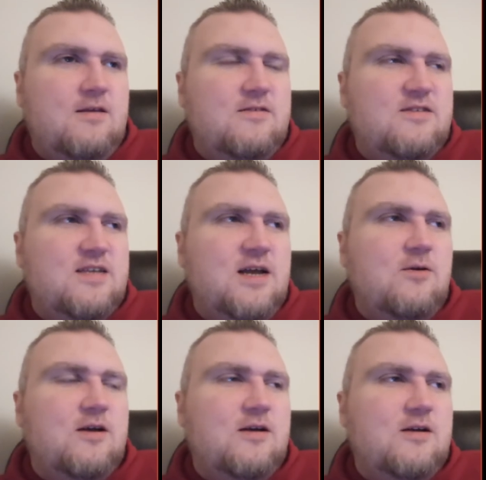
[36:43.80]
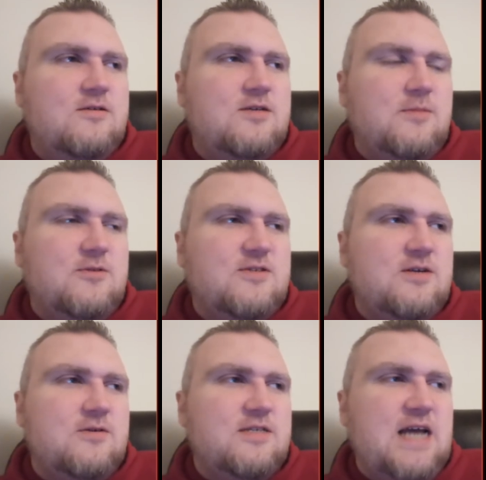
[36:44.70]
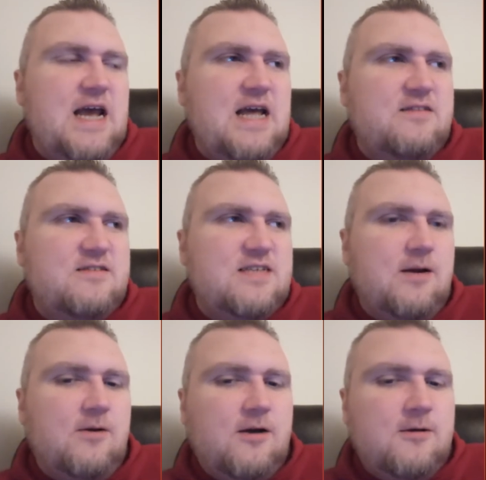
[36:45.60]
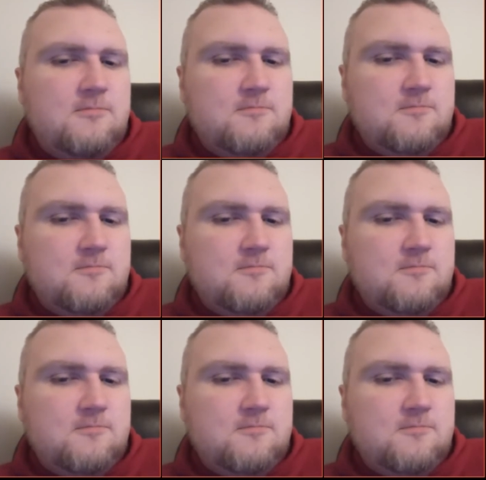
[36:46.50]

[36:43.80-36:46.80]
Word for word: Sarah or double Sarah is to hand Sarah